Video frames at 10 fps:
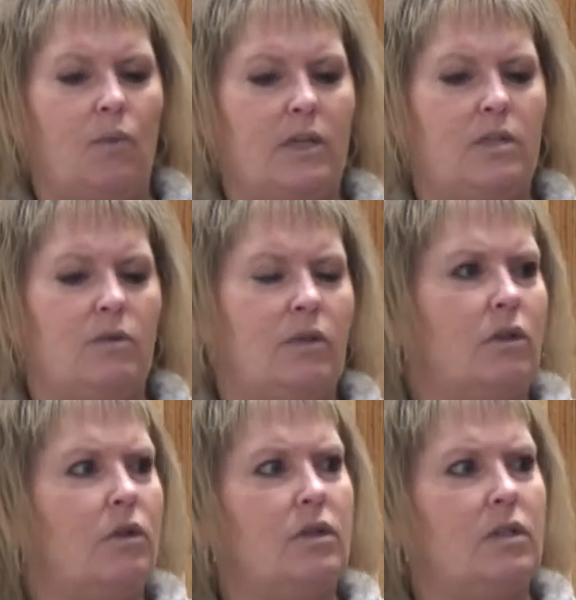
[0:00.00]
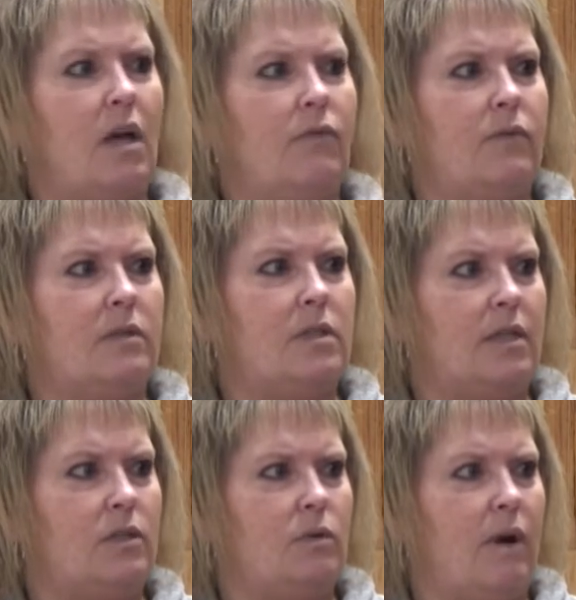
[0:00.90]
We do in the clerk's office, they
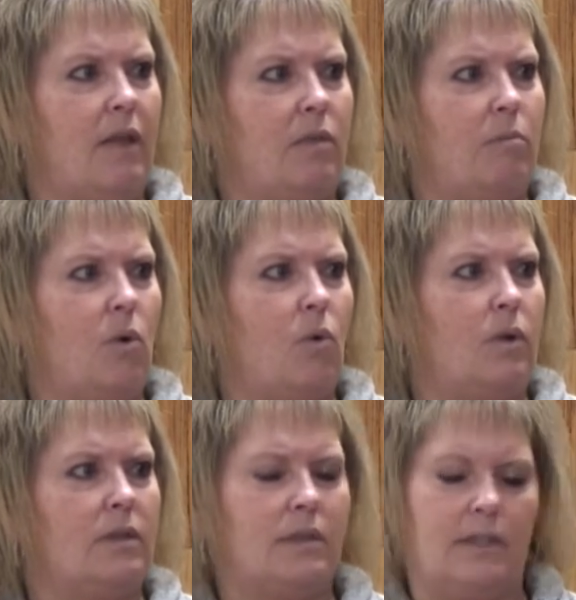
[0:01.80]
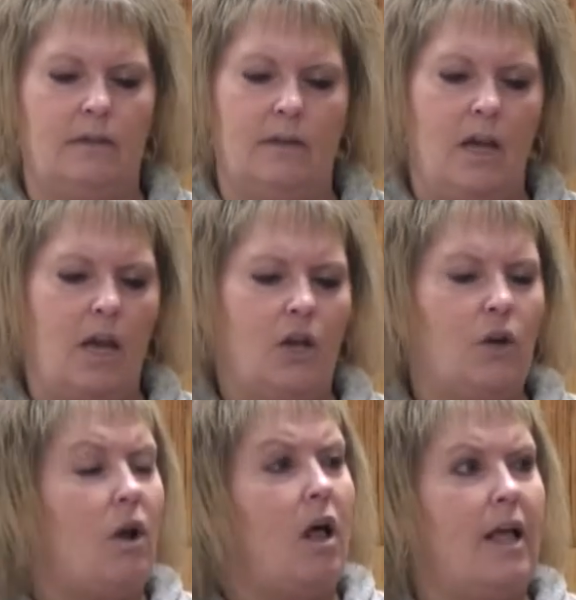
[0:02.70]
do at the polls, and, it
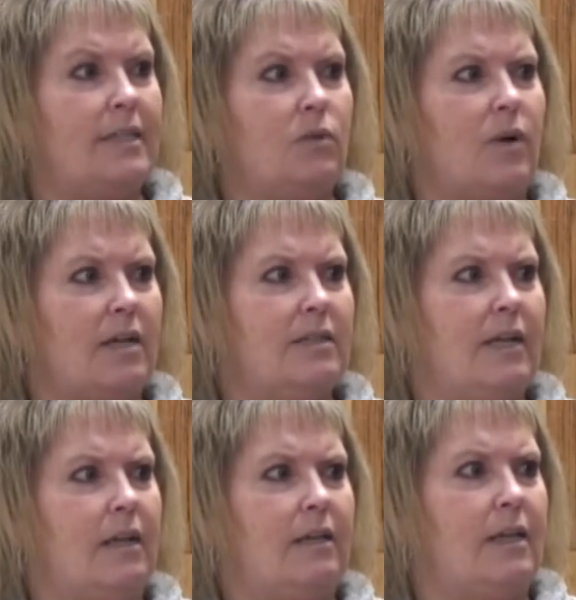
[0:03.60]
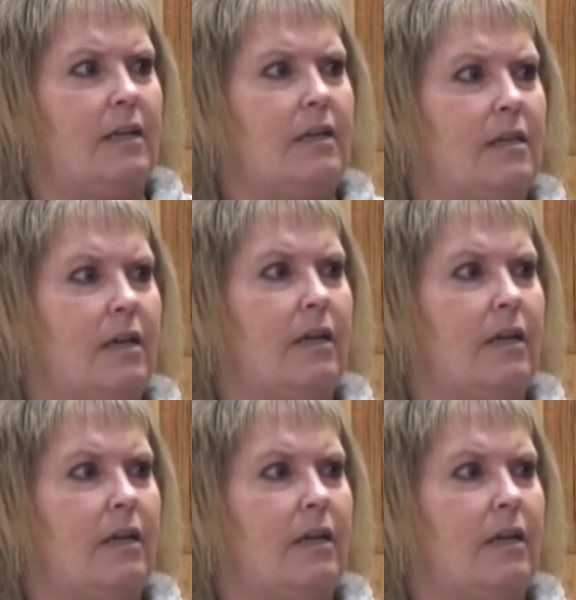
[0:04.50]
all has to reconcile at the end of the night.